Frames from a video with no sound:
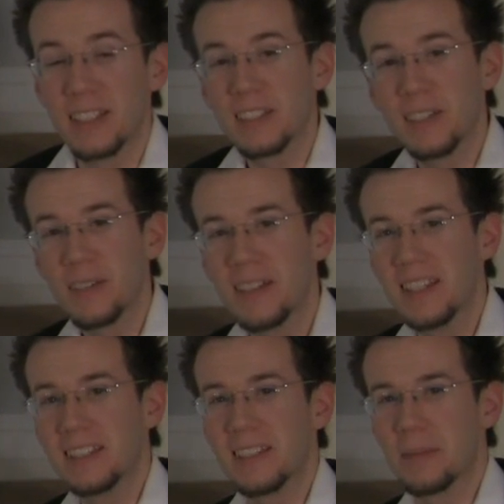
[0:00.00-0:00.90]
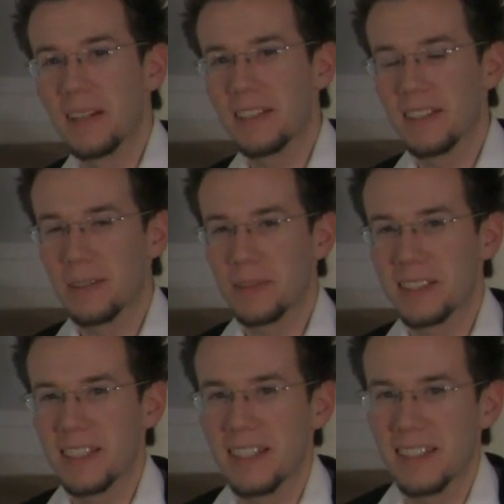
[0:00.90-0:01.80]
It's so easy to make little
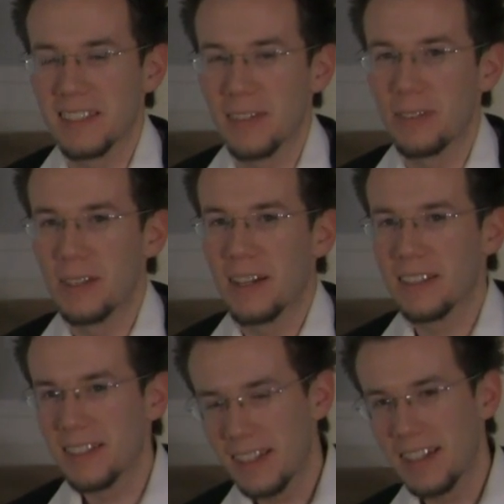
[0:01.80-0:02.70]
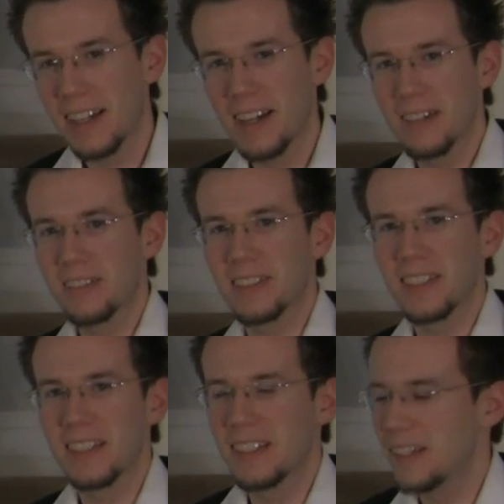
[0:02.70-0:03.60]
mistakes. If you're not thinking
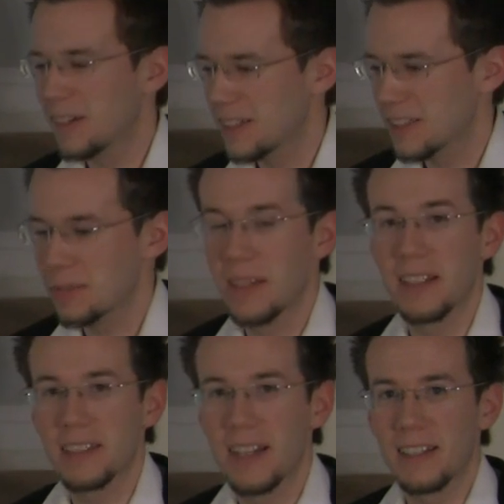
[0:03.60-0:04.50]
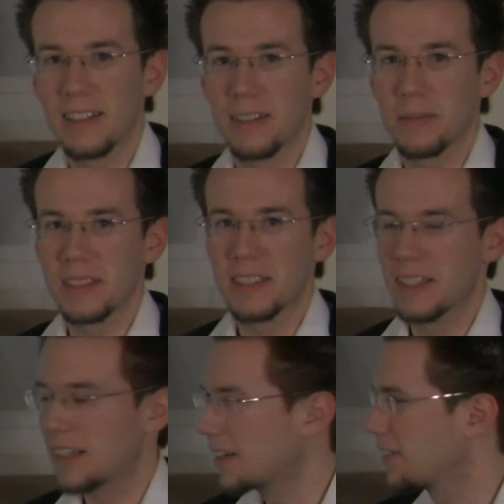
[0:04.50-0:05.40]
carefully, you can just make a tiny little
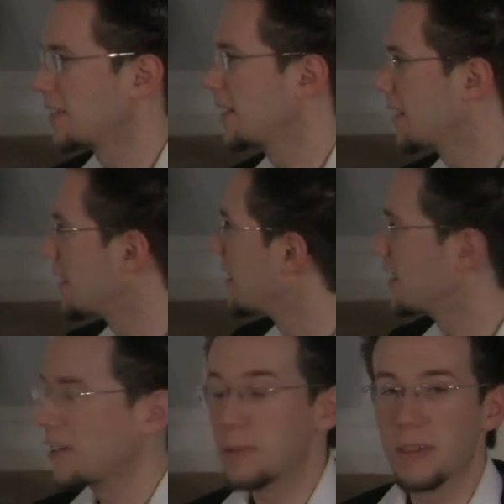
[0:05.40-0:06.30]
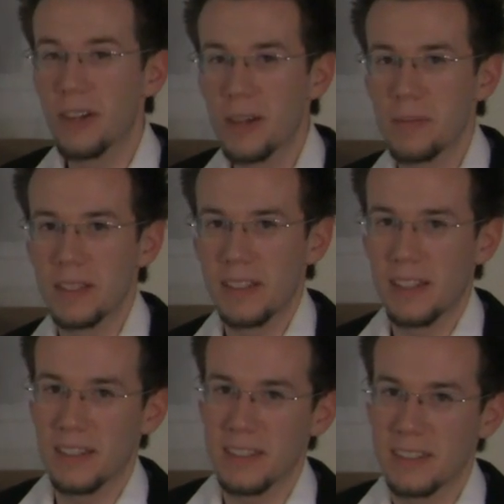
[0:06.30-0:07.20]
mistake here and there. You have to be very
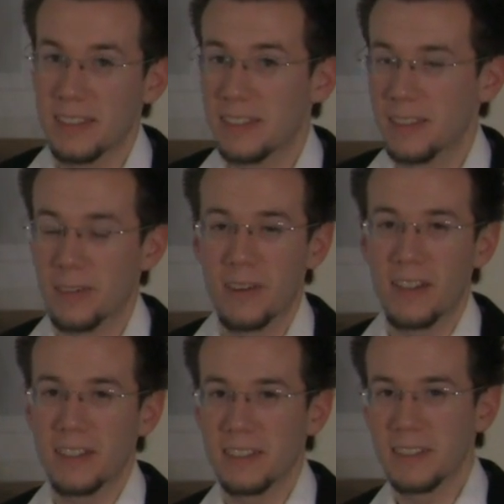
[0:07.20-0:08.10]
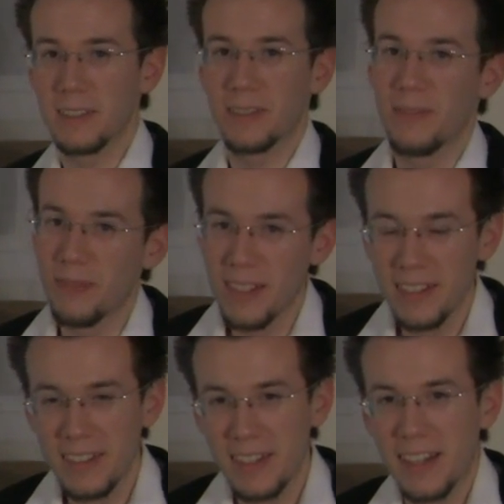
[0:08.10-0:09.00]
meticulous and detail oriented, so
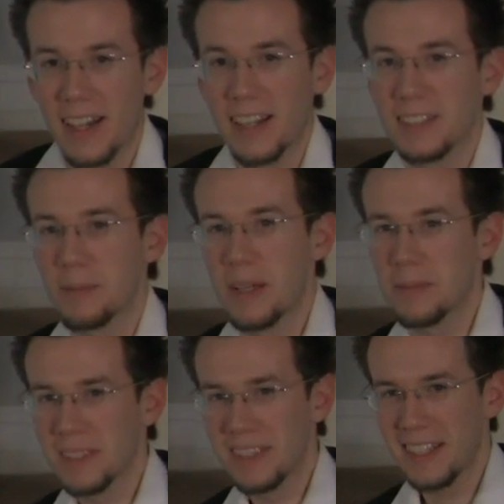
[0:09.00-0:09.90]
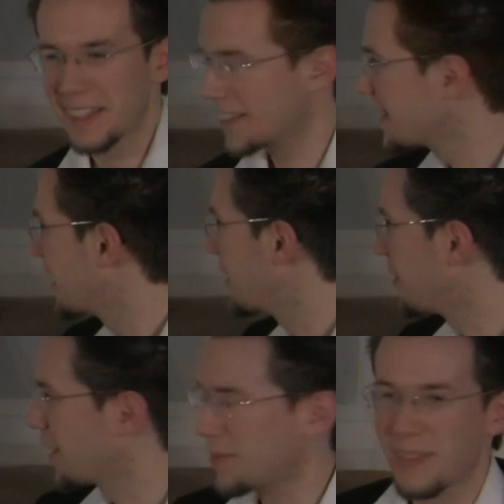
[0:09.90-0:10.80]
I guess I made a mistake.
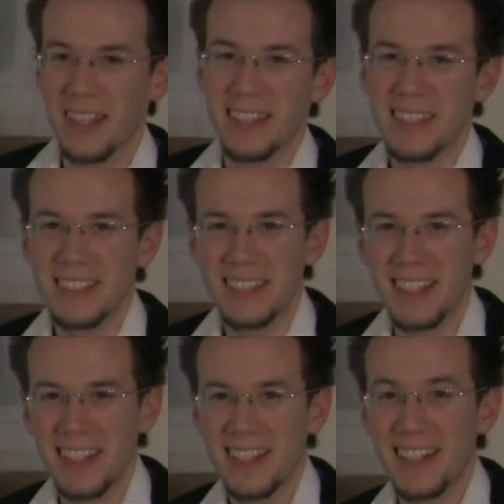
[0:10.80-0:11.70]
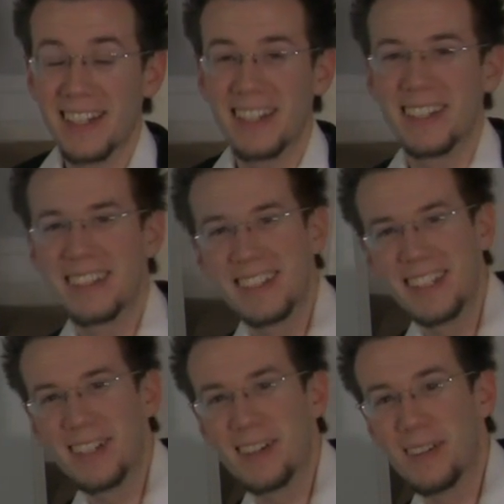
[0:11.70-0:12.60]
Anyway, at least I
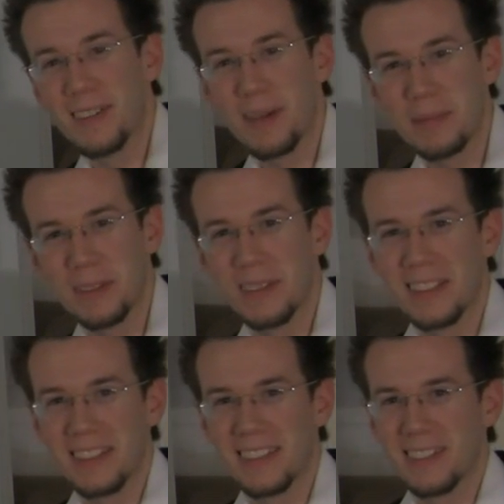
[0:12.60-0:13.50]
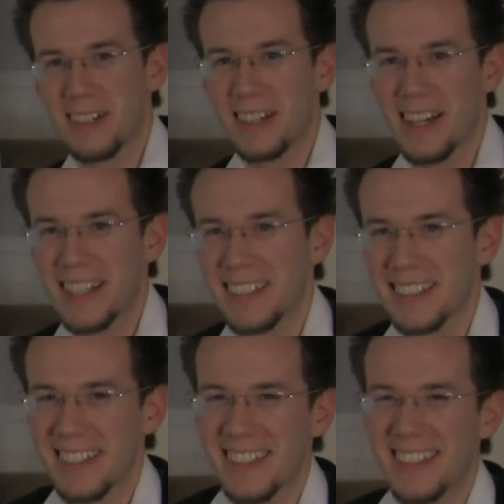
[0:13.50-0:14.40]
owned up to it and didn't try to hide it.